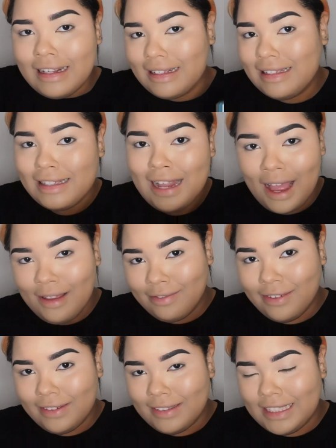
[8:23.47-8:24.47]
It's not
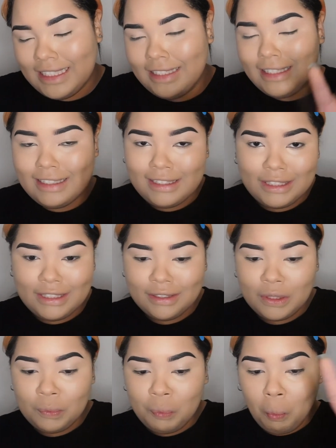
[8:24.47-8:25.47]
Fenty, it's
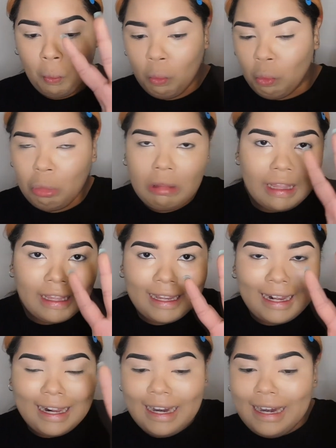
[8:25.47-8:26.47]

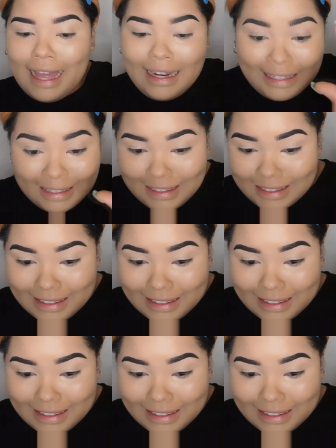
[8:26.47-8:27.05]
Panic.